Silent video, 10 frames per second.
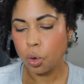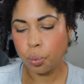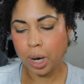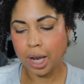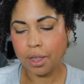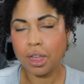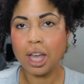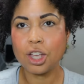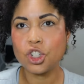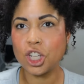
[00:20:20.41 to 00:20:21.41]
with
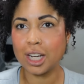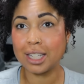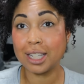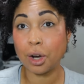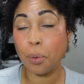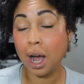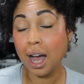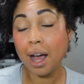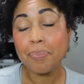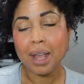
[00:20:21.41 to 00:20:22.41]
Je Ne Sais Quoi.